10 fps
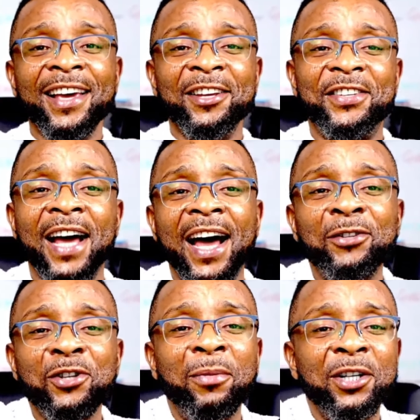You see, I have
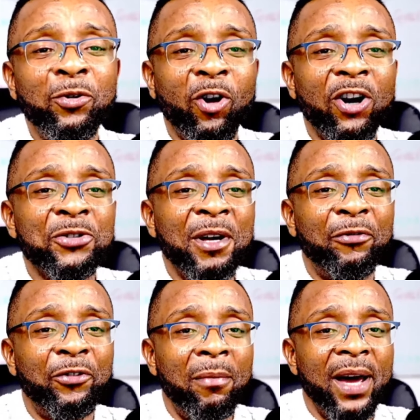somebody who calls me
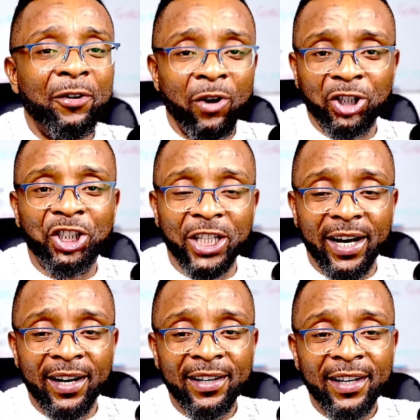from Russia,
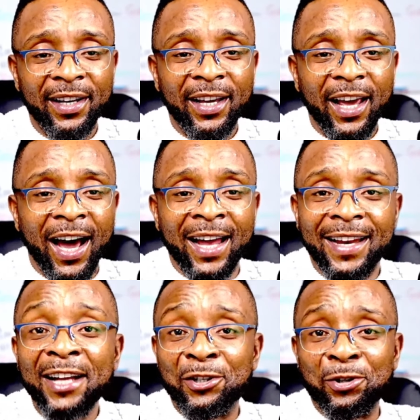and
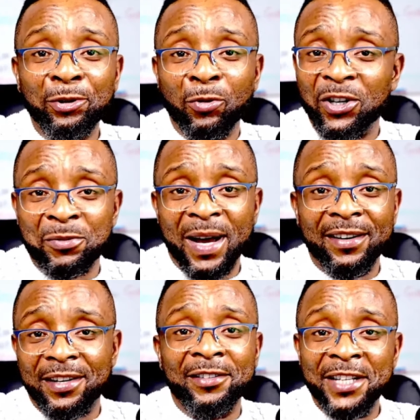that too was my
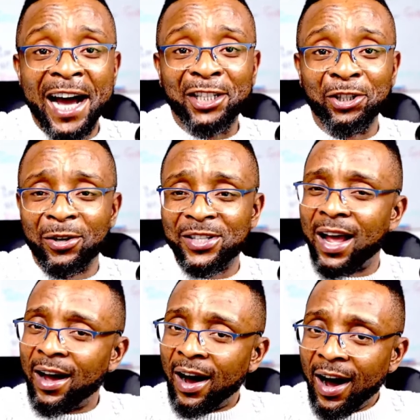reaction. Okay. I was like,
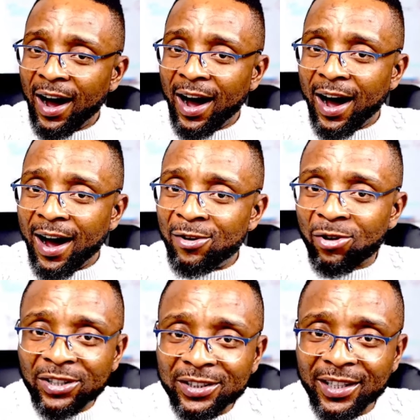oh,
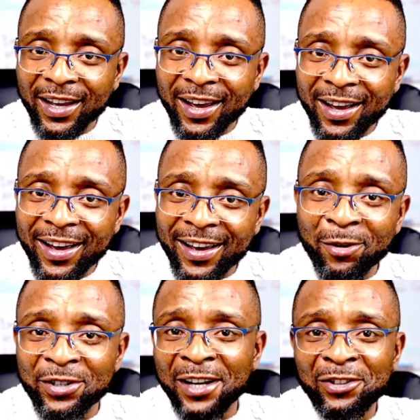Russia? It was
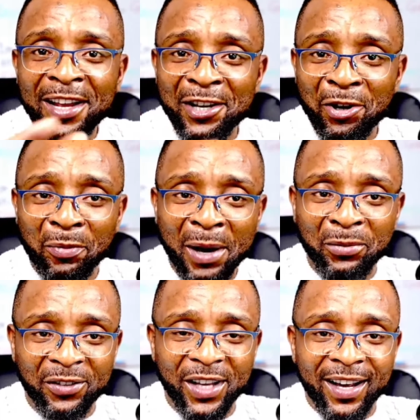actually a Yoruba
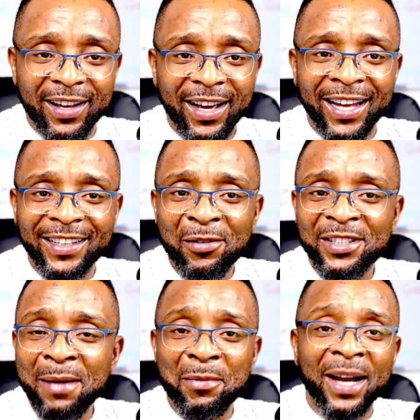brother, and every time
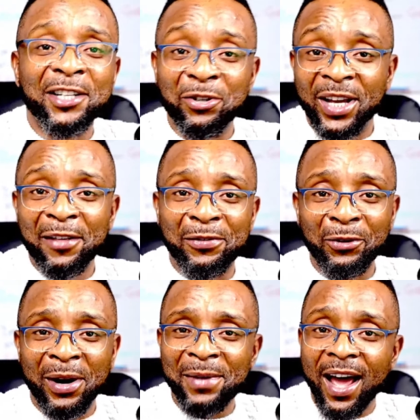he managed to get through, I'm
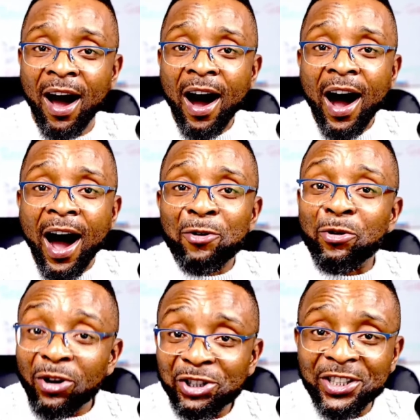like, oh,
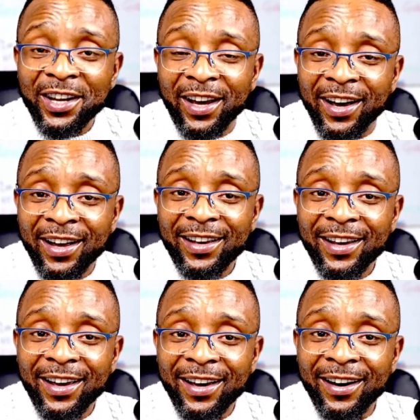Russia?
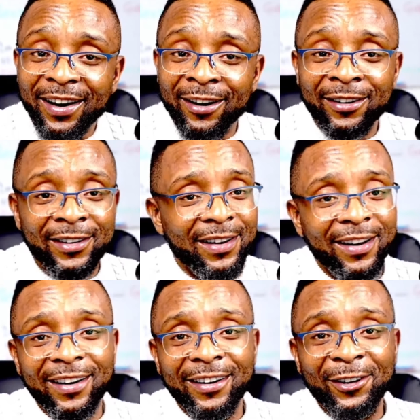Oh
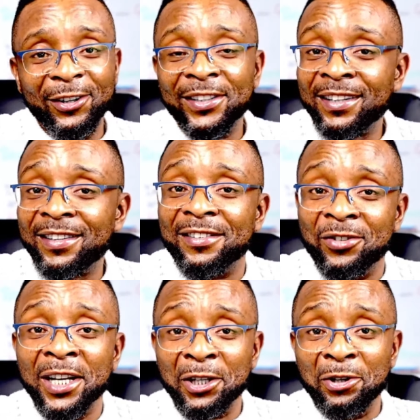no, this is
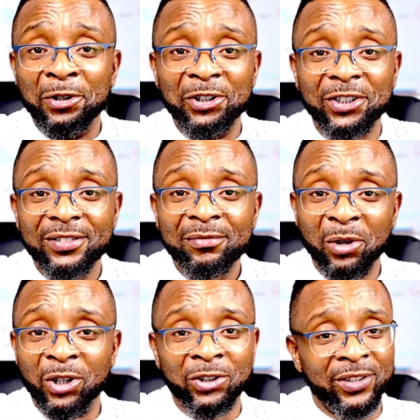really good.
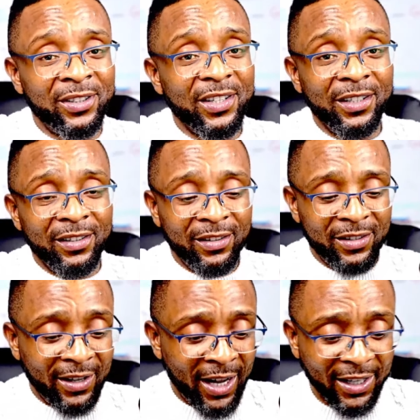But see, Sir Daniel.